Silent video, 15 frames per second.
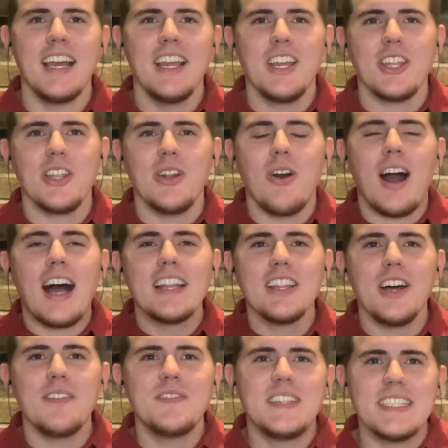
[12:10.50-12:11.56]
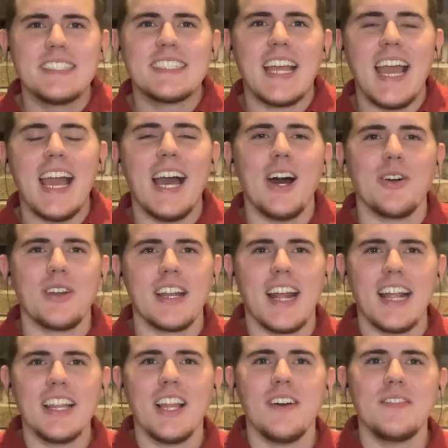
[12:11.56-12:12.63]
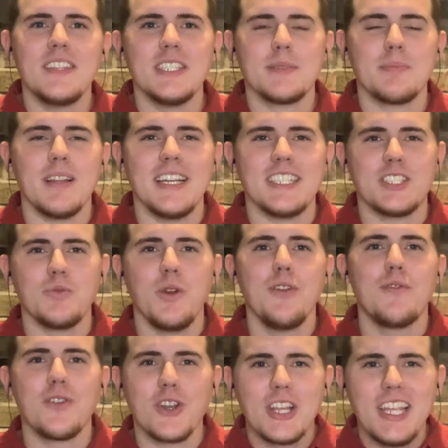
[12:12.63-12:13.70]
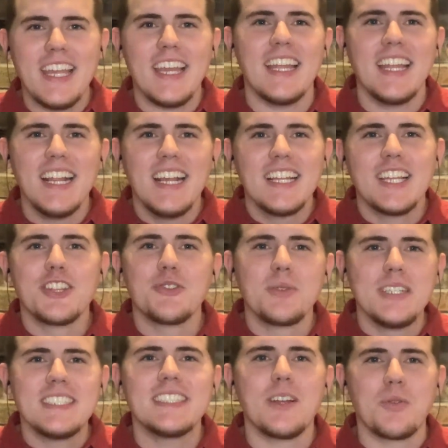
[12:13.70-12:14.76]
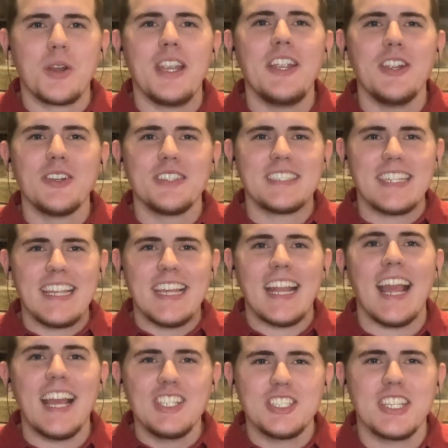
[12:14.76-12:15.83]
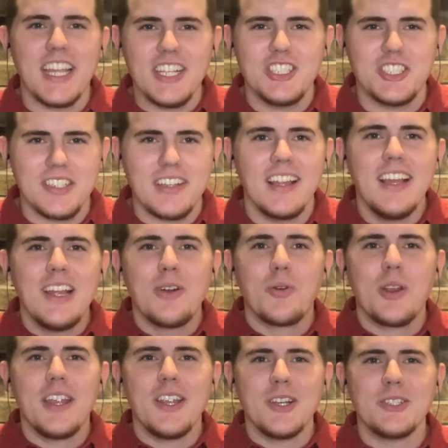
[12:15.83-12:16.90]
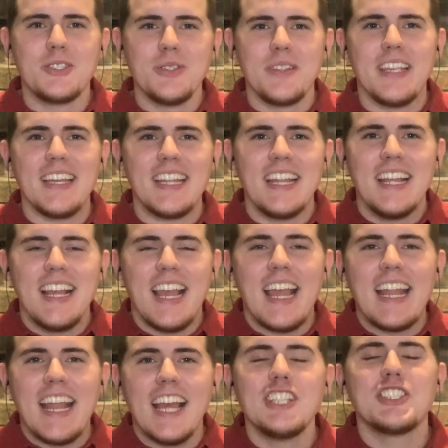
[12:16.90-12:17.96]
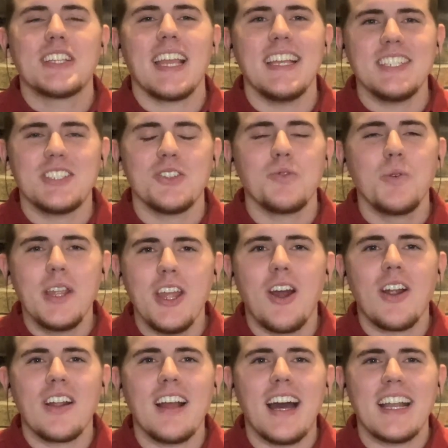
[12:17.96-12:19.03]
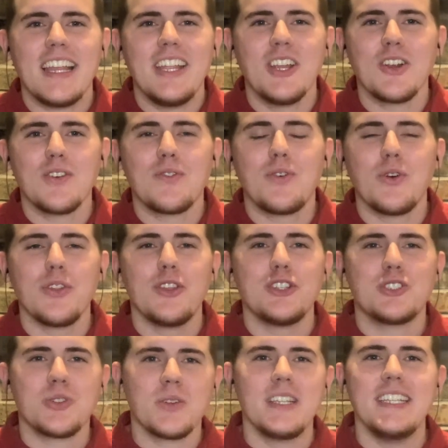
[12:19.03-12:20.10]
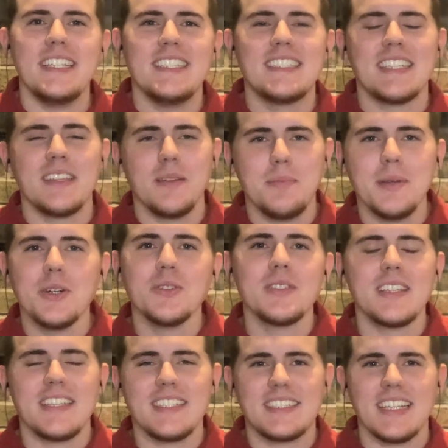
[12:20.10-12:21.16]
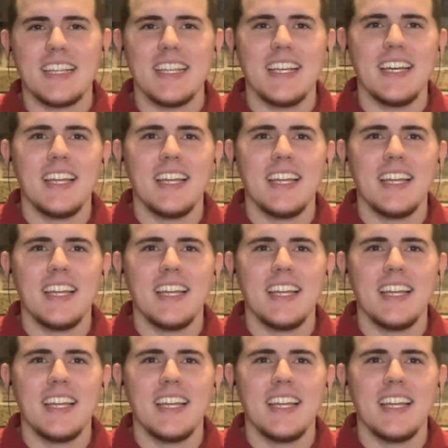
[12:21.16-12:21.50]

I love this town and I love this place, and we forget that the reason that we're here is to get education. We're here to get an education. We are not here for the trees and the buildings and the